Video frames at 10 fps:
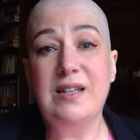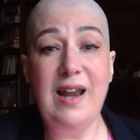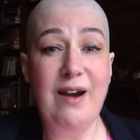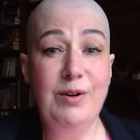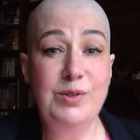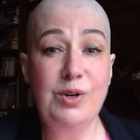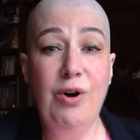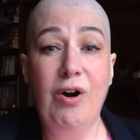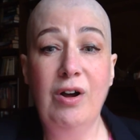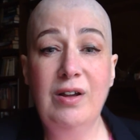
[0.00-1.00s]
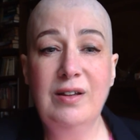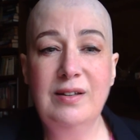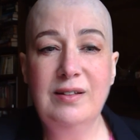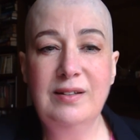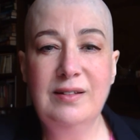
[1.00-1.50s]
the narrow door.
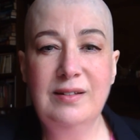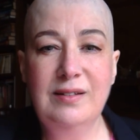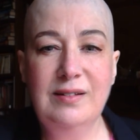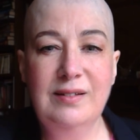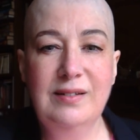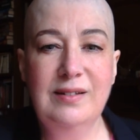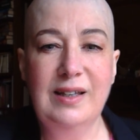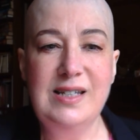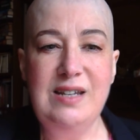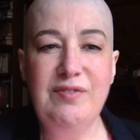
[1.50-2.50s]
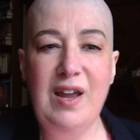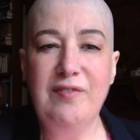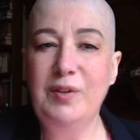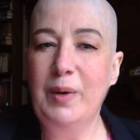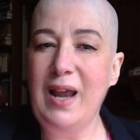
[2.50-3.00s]
And even
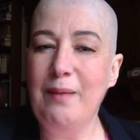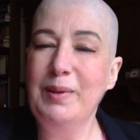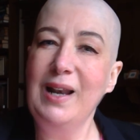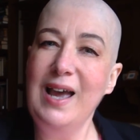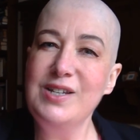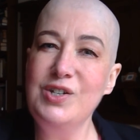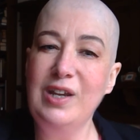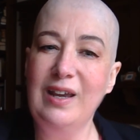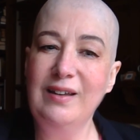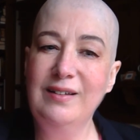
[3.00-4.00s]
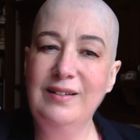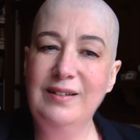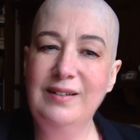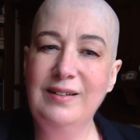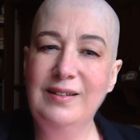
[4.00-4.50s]
after what happened last year,
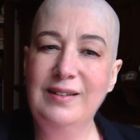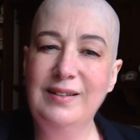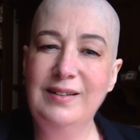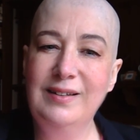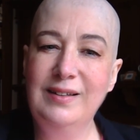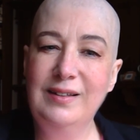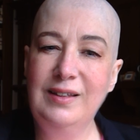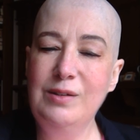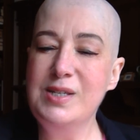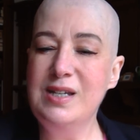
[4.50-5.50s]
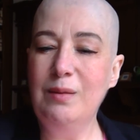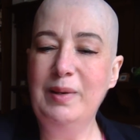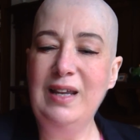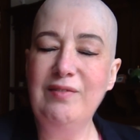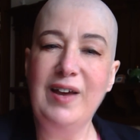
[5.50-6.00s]
you still
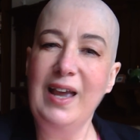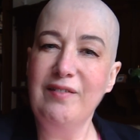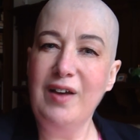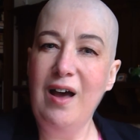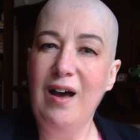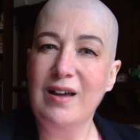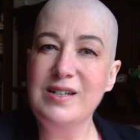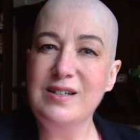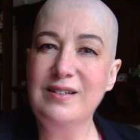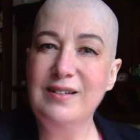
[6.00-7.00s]
believe I have a heart.